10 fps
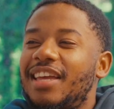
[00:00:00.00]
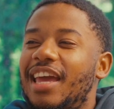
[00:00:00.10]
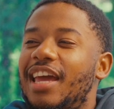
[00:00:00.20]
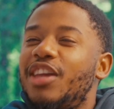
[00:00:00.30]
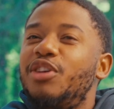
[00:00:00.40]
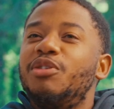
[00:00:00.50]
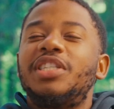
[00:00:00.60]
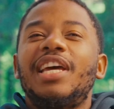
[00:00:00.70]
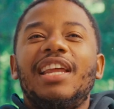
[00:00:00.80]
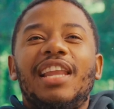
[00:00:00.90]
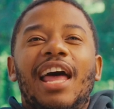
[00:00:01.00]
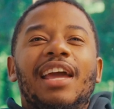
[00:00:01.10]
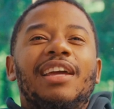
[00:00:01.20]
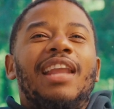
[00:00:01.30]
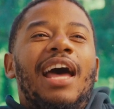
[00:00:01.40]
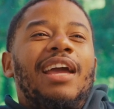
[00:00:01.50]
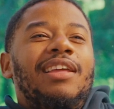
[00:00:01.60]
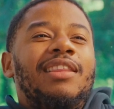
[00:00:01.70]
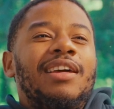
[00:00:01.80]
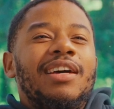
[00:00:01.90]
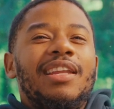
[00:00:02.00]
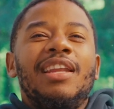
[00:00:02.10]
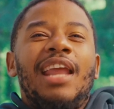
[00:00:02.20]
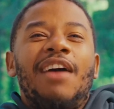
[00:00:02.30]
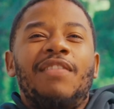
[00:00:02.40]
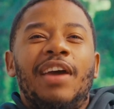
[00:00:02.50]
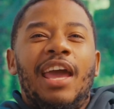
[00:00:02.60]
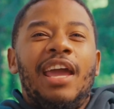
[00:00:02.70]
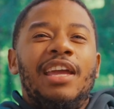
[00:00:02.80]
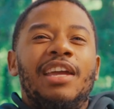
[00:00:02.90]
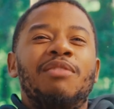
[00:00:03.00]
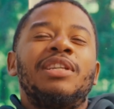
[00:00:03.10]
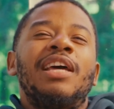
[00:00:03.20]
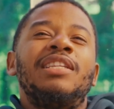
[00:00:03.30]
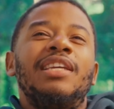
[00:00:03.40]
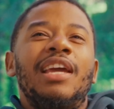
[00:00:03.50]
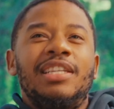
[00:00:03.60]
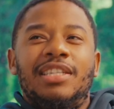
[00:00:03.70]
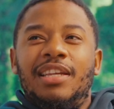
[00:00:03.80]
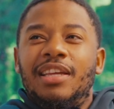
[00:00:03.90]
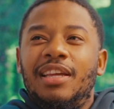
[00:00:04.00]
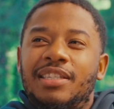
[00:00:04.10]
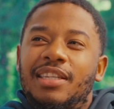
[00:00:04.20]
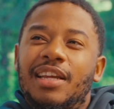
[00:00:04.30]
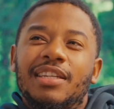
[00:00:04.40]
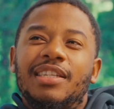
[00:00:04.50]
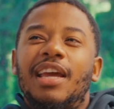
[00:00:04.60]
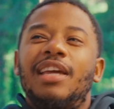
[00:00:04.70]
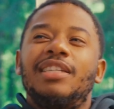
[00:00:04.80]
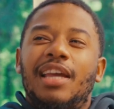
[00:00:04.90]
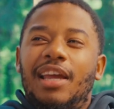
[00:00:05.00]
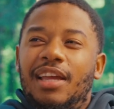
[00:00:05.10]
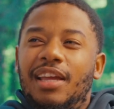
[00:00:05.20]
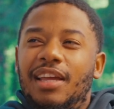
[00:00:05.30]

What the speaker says: Yeah, you said it like the didn't have an A. It was like THE instead of THA.